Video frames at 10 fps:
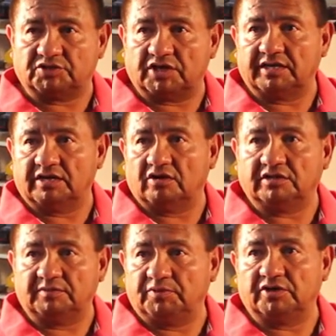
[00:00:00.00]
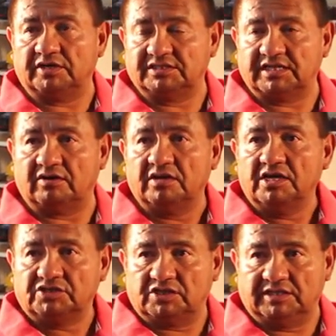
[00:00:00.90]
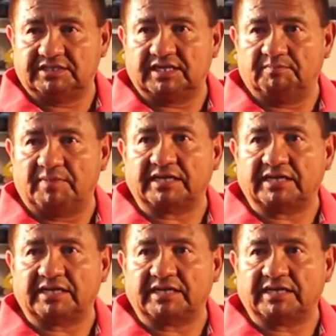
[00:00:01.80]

tried to get all the impurities out to at least get